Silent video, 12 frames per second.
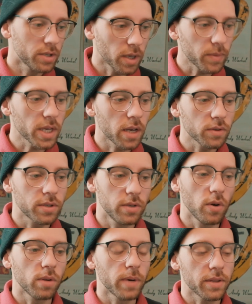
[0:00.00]
Something else to
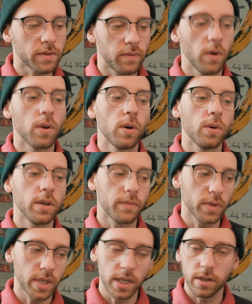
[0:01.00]
note about this photo,
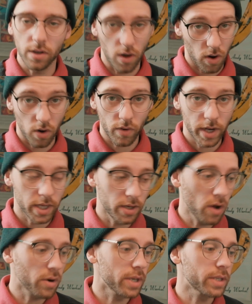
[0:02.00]
if you didn't already
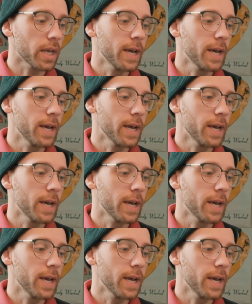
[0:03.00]
notice,